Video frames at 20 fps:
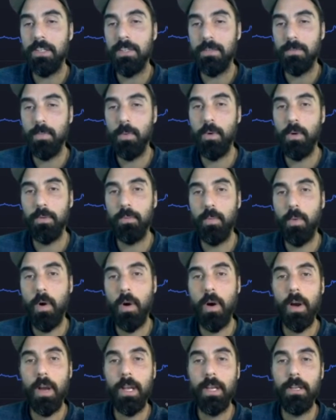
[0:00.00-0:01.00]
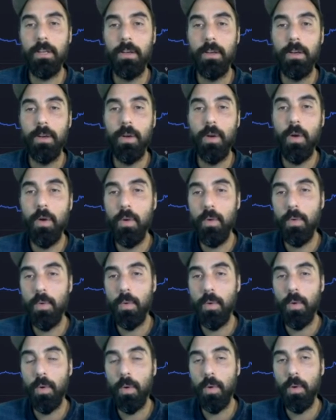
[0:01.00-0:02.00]
worldwide, who
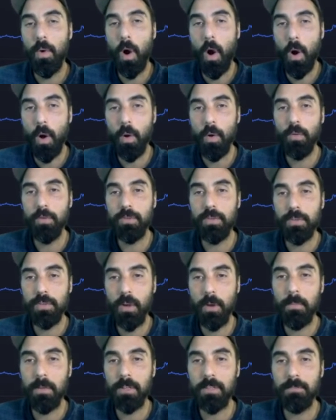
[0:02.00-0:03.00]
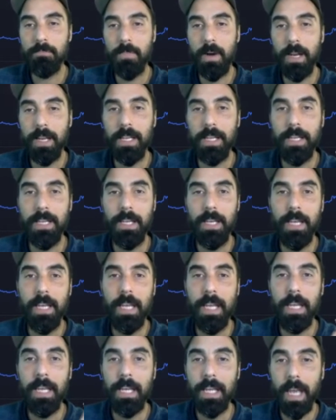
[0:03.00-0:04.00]
hold so much money
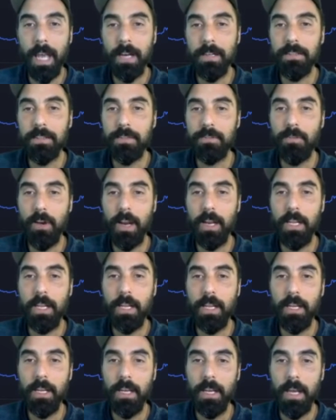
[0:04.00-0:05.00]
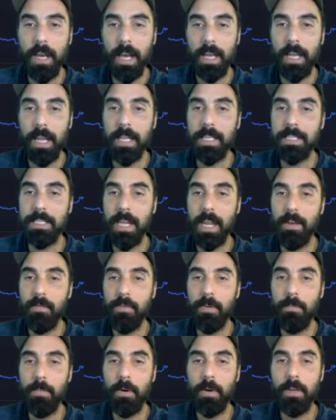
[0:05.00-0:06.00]
in counter trading against
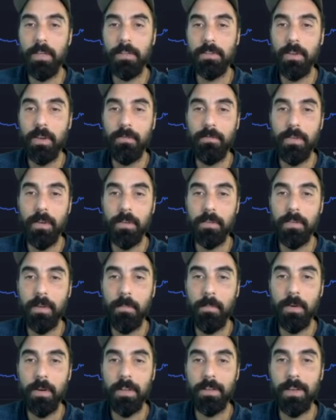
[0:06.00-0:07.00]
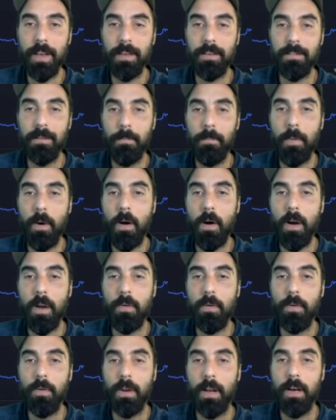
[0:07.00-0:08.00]
everybody. So if somebody takes a buy
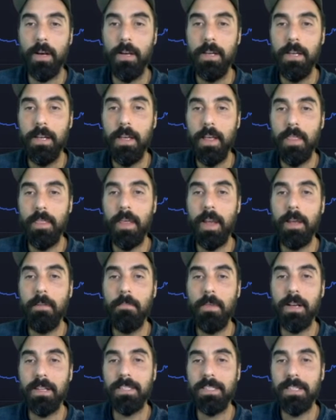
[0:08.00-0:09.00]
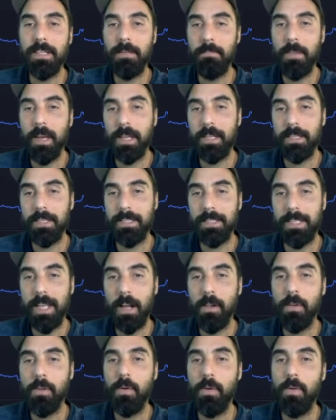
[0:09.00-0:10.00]
order, they must make a
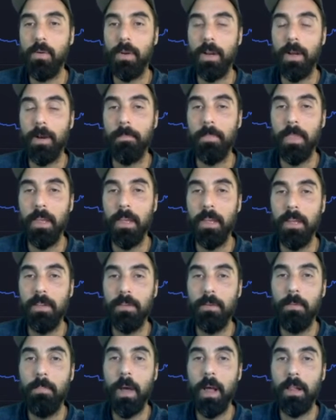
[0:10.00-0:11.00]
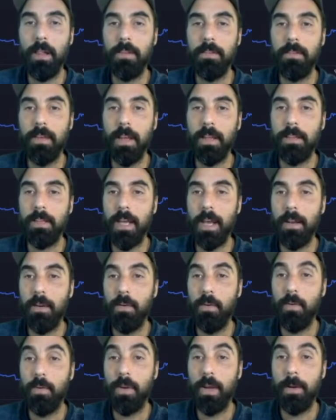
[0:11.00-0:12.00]
sell order to balance out that
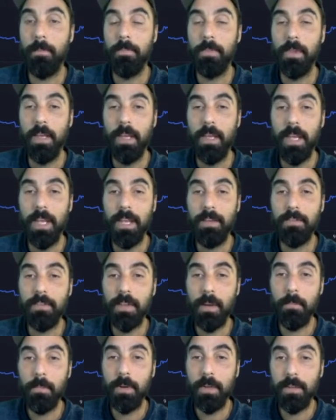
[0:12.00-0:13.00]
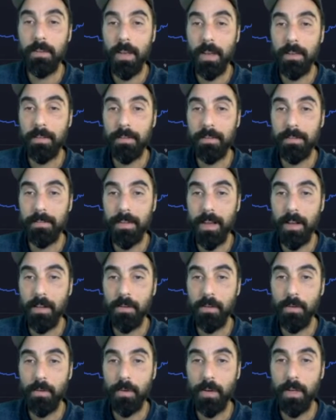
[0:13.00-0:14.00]
order. If somebody takes a sell
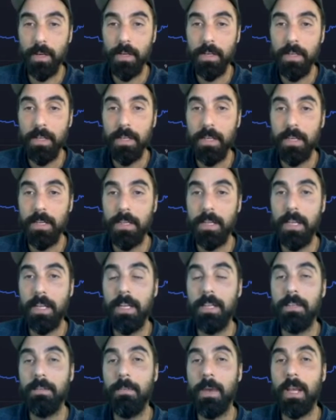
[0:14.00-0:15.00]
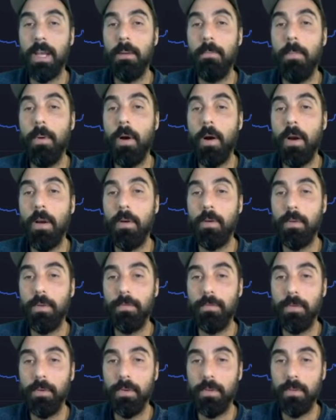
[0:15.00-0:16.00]
order, they need to make a buy order
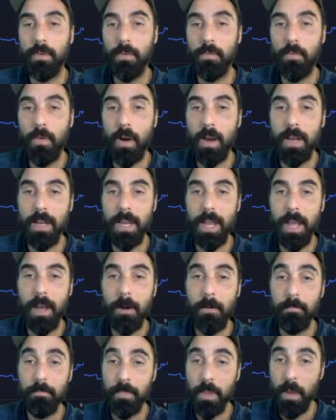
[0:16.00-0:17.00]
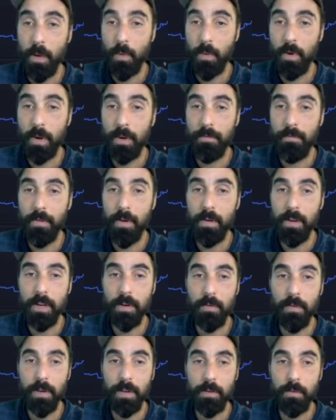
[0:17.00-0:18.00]
for it. So right now, we're at a very
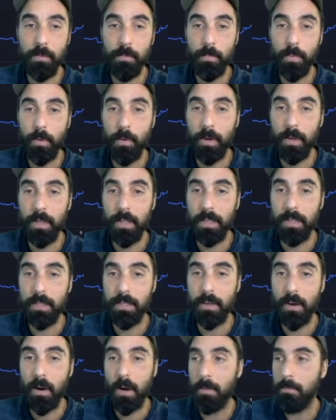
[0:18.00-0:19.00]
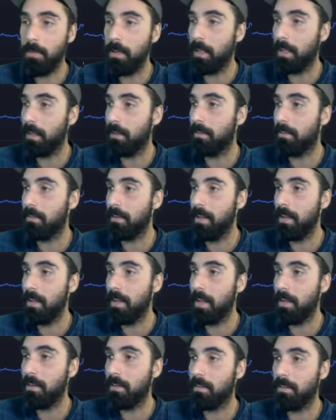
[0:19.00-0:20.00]
critical point in time. And you can see
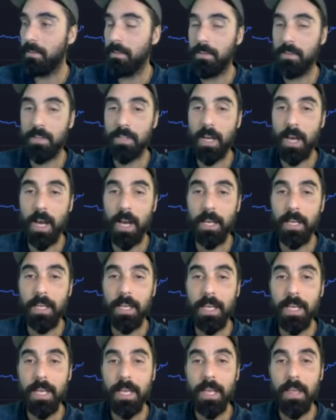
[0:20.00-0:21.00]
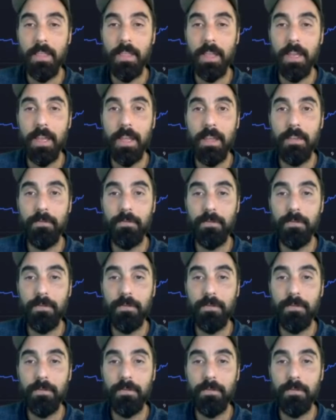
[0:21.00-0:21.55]
there just in the chart that if